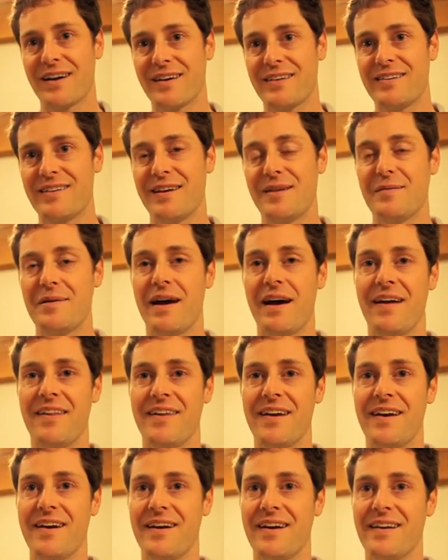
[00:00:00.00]
good team down
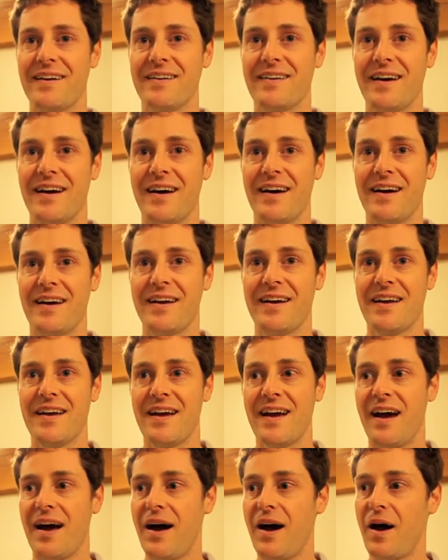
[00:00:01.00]
there, and
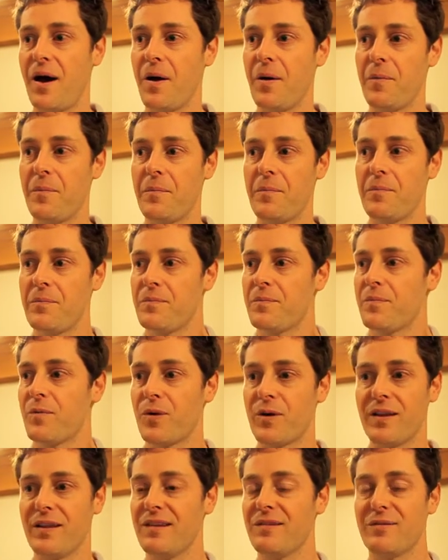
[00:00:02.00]

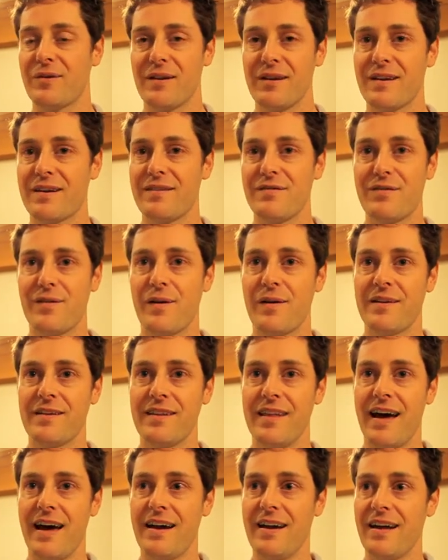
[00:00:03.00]
we're looking forward
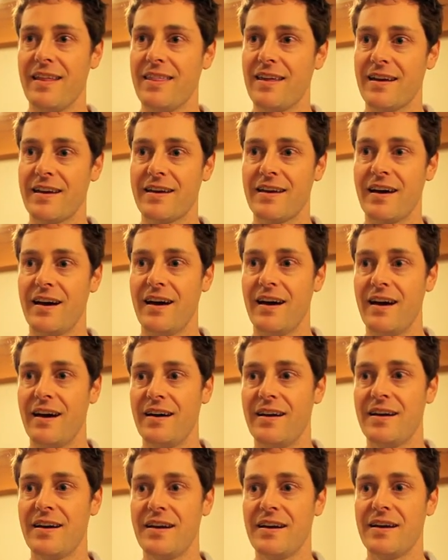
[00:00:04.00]
to that. I think
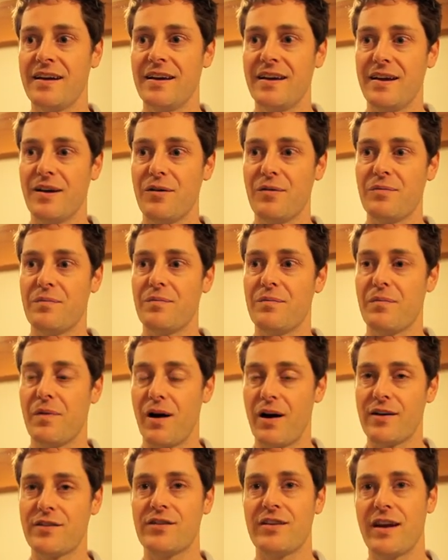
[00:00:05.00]
you know,
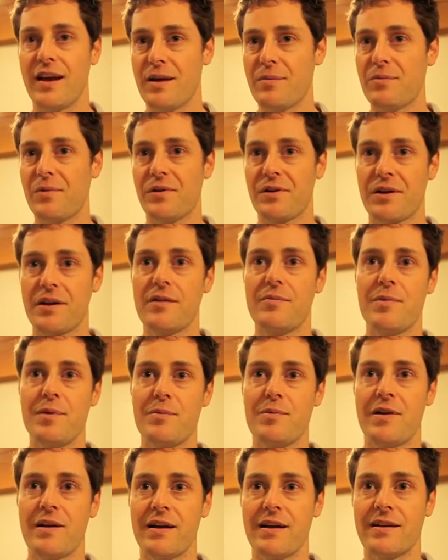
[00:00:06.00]
March and April are going to be
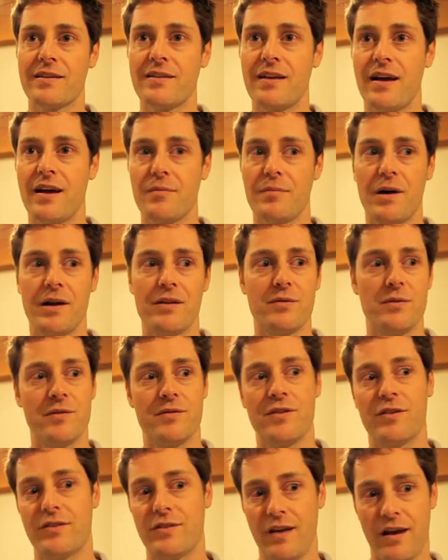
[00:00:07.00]
pretty exciting months. We've
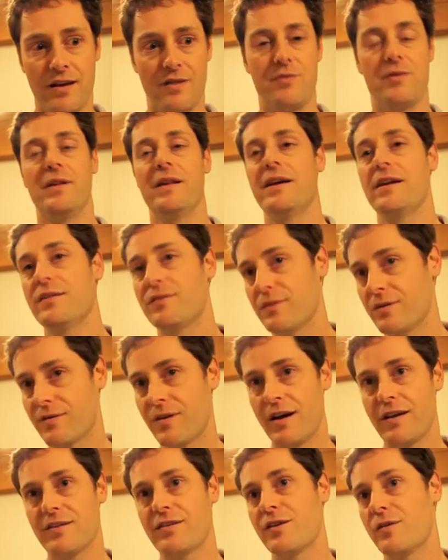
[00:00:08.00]
just done a release. We've
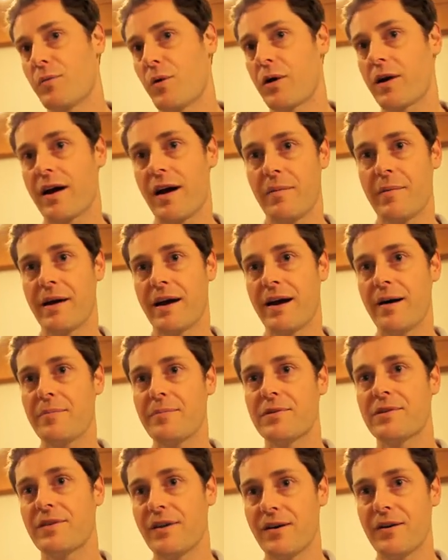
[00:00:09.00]
got 2 more coming
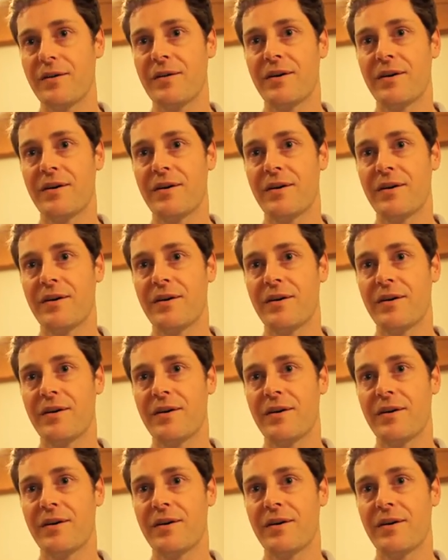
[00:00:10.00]
up. So